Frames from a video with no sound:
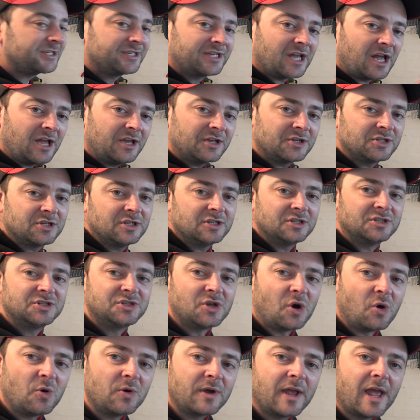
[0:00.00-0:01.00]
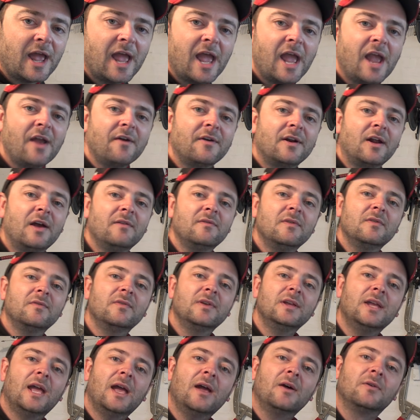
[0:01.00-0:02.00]
dust and dog hair and
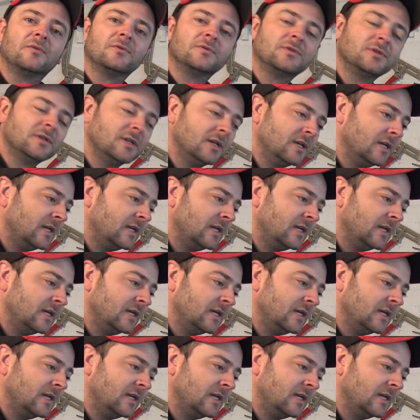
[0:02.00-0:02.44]
everything else.